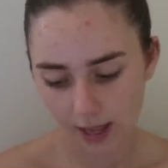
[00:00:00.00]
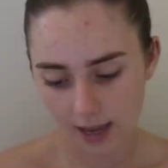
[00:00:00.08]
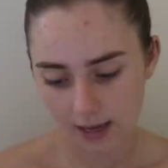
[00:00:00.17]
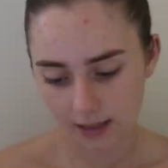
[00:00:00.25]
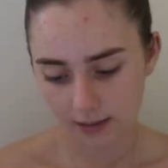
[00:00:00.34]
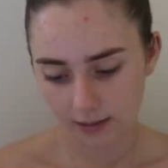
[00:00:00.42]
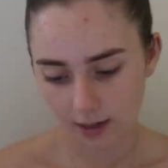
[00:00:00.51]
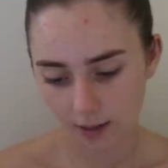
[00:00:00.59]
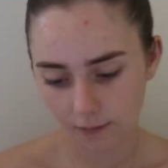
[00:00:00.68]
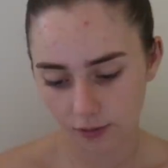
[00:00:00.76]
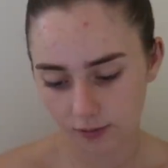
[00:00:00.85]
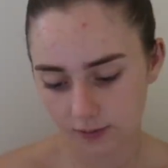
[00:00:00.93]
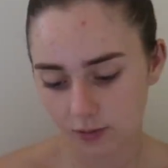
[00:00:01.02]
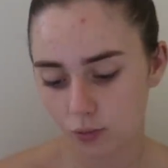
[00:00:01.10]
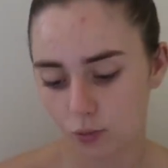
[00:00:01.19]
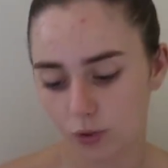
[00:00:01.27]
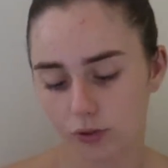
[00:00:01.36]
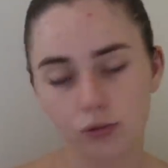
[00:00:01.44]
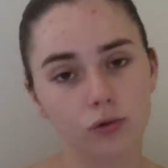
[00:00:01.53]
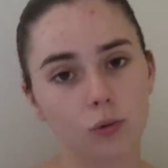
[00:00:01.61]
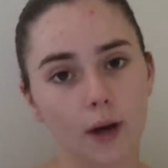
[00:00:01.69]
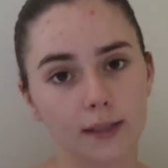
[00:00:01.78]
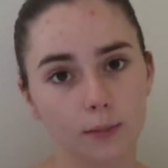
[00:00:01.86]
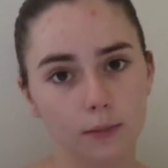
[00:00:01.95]
And I've used it once or
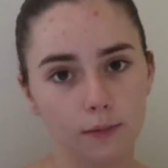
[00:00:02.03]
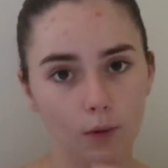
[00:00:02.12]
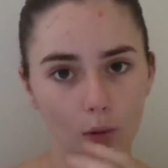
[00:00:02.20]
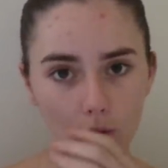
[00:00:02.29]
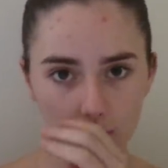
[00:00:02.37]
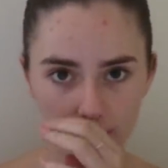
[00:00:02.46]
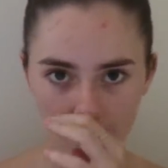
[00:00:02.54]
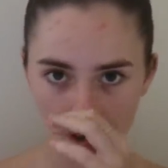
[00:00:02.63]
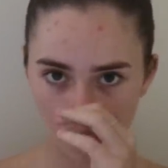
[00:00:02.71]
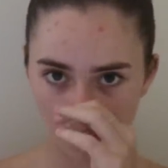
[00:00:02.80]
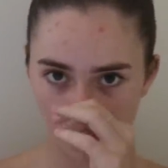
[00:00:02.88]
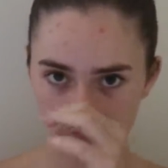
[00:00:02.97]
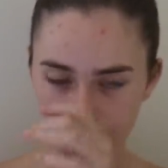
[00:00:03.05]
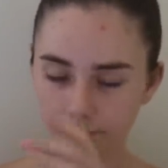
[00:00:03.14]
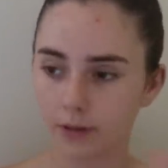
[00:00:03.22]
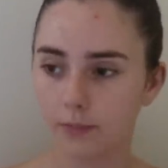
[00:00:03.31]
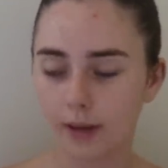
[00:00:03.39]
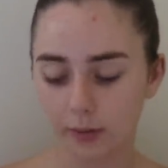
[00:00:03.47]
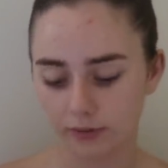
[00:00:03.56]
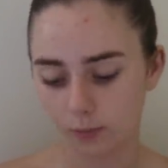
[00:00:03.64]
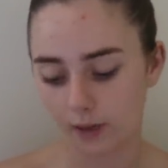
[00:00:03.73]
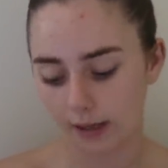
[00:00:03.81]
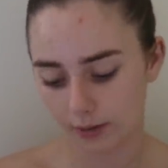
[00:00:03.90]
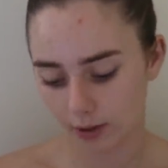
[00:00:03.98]
twice before. Um, that was a
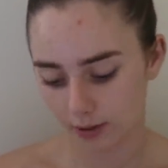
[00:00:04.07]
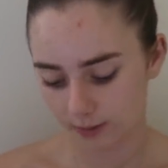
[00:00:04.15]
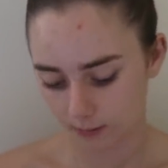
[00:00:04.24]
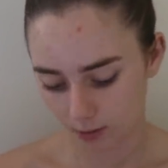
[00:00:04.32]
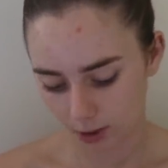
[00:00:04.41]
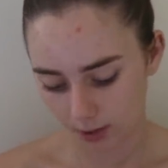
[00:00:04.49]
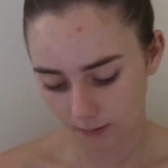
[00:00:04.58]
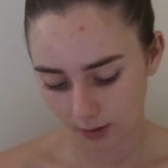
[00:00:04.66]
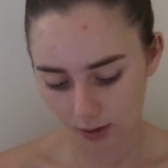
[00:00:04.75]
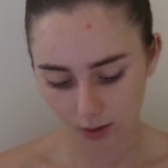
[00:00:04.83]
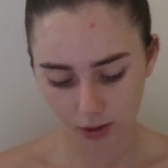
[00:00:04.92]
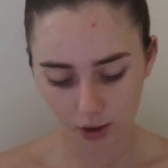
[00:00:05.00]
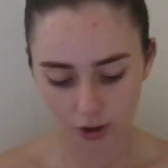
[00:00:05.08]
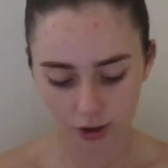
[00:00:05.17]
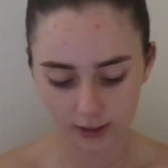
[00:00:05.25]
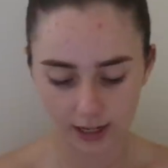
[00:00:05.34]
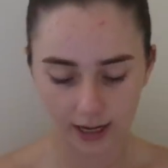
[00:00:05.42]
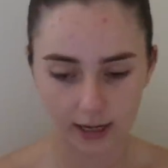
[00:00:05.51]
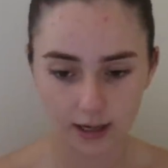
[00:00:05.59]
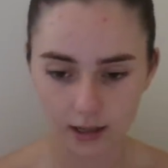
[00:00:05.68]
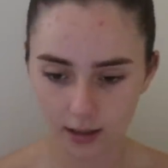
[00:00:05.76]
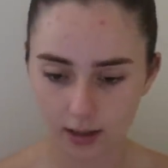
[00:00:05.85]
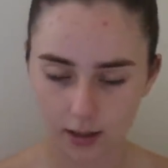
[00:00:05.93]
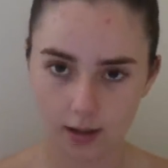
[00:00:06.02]
while ago, so I'm going to give it another go today.
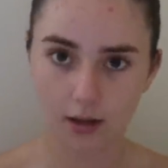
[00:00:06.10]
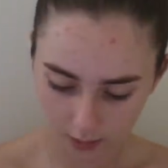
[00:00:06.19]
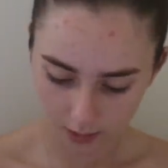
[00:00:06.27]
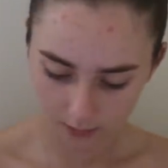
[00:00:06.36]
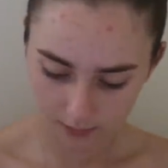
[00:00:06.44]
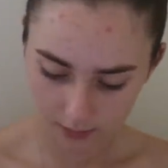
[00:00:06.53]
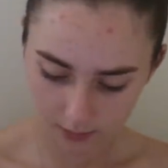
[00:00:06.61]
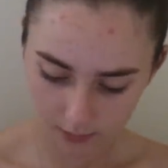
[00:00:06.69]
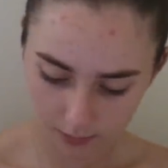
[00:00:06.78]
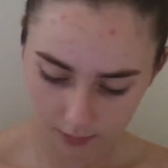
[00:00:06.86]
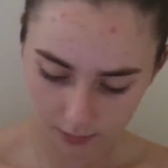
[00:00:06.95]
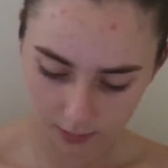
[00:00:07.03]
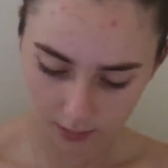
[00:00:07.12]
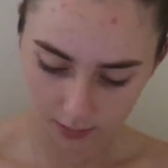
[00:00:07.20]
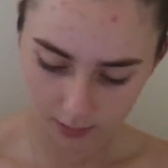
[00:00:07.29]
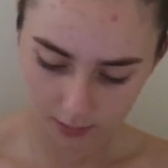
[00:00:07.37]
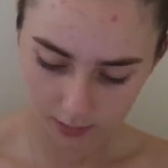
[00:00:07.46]
So I'm just going to put